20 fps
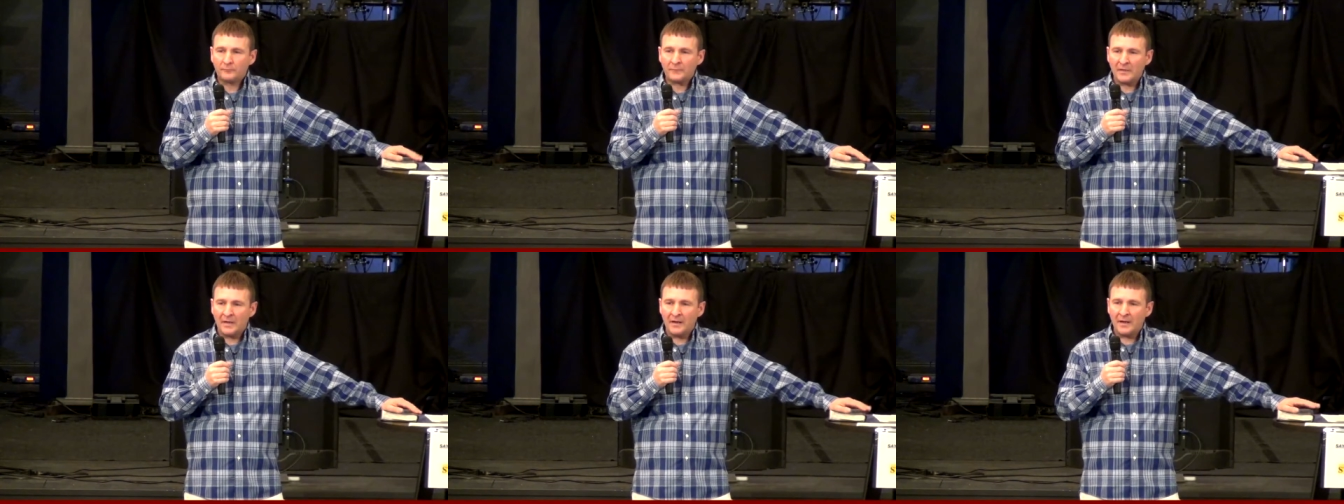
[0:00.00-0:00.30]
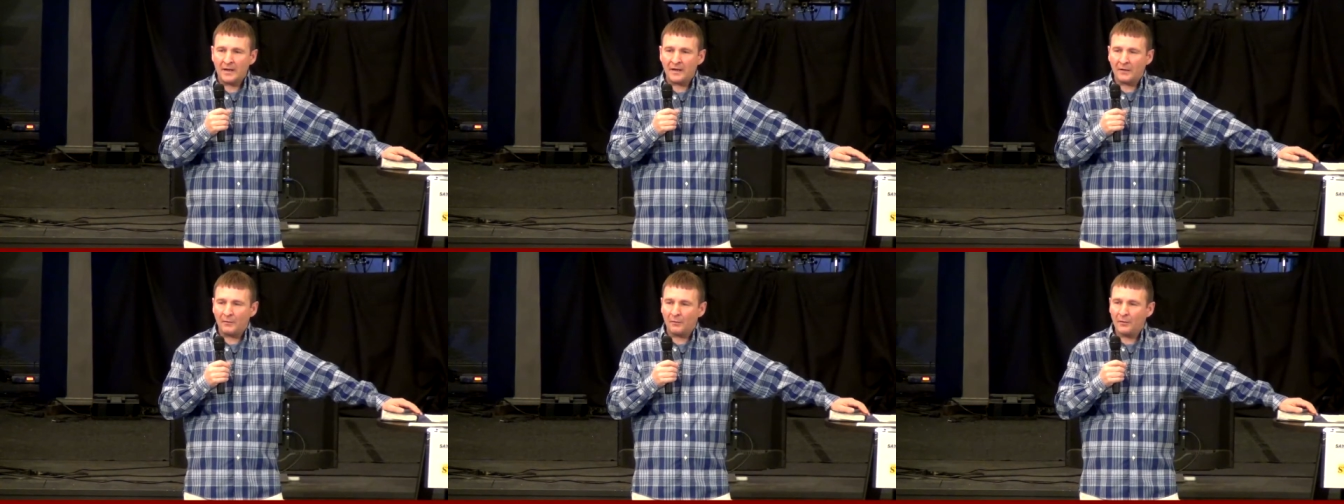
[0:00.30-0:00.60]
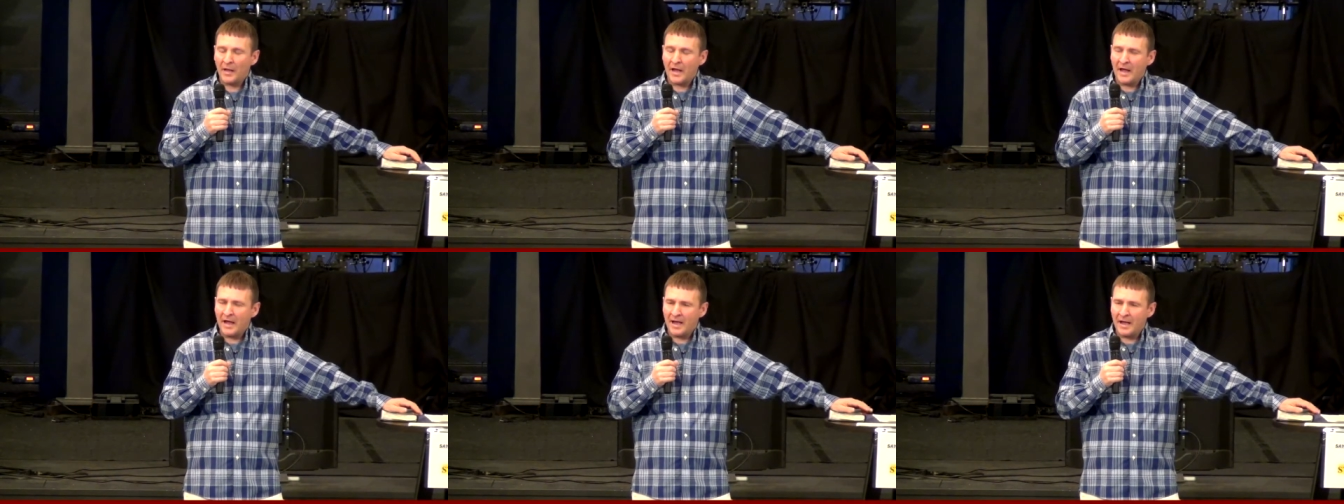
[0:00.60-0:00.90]

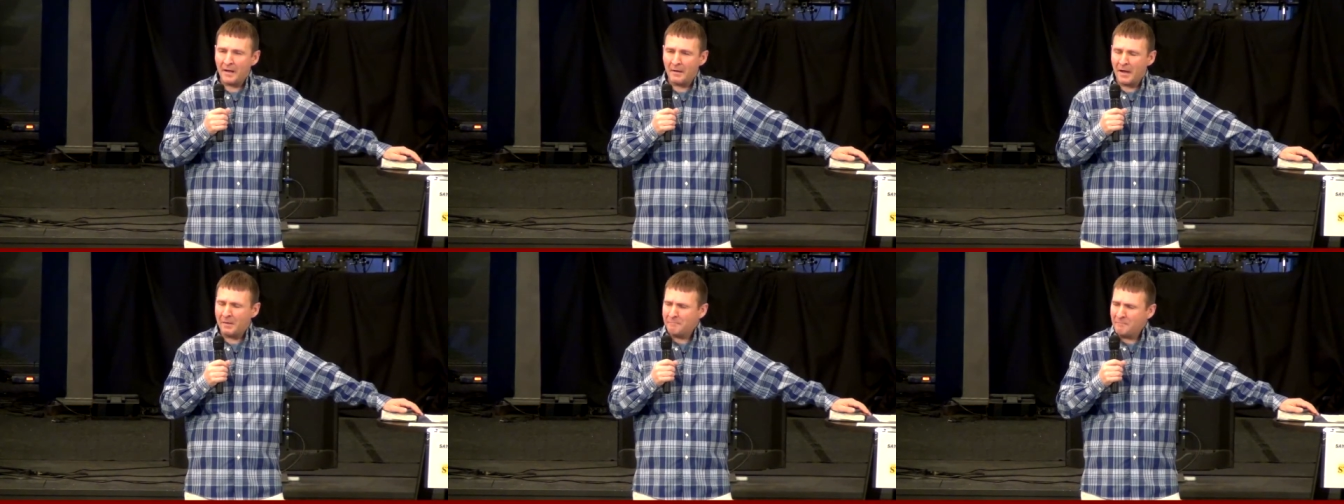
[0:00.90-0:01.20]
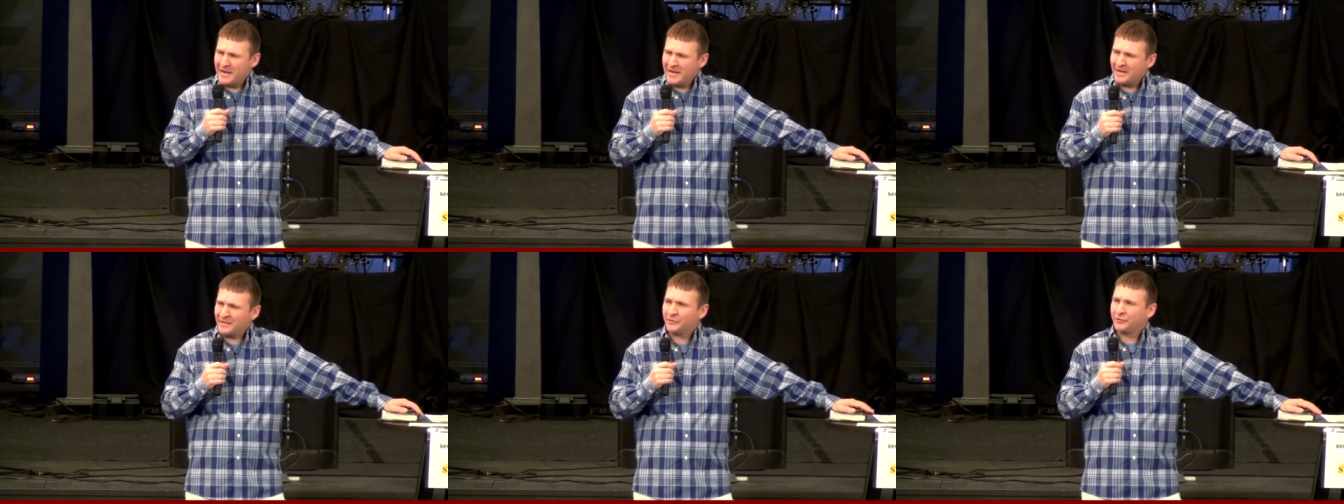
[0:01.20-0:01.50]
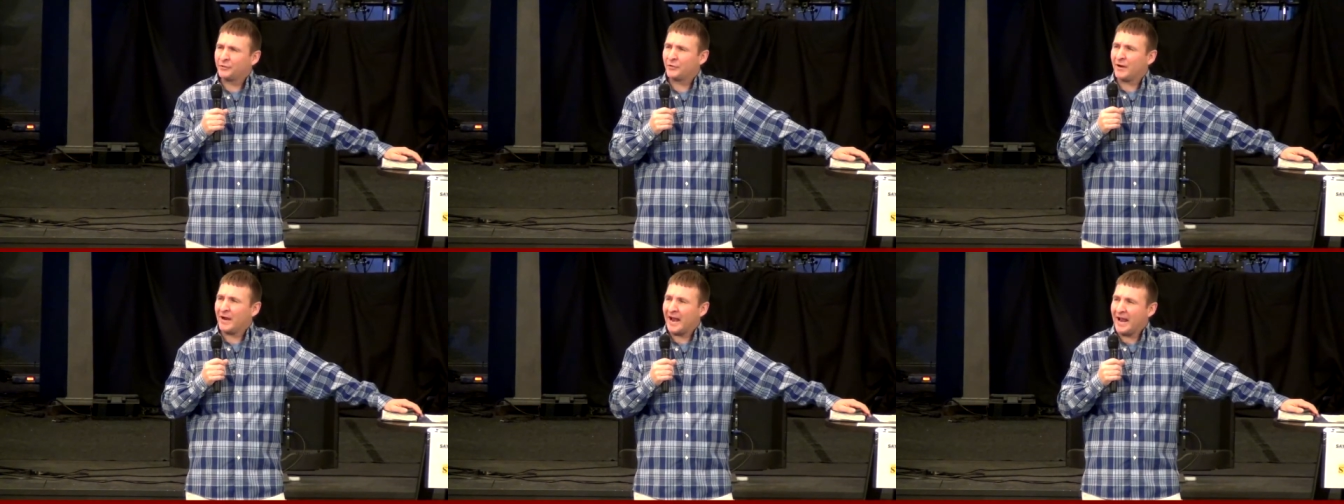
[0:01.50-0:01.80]
uh, a,
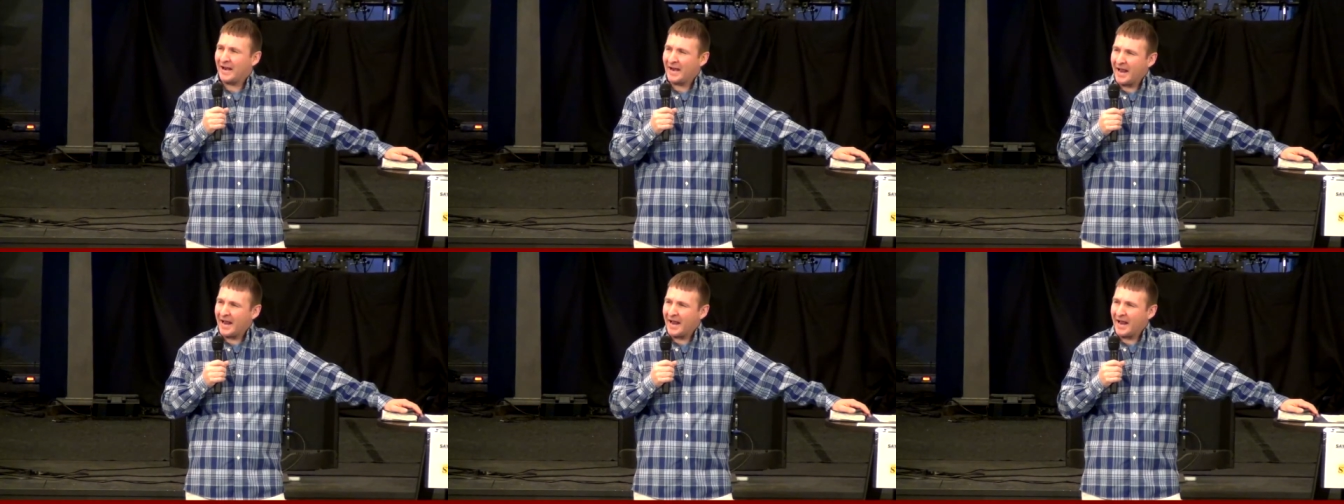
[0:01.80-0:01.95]
minister had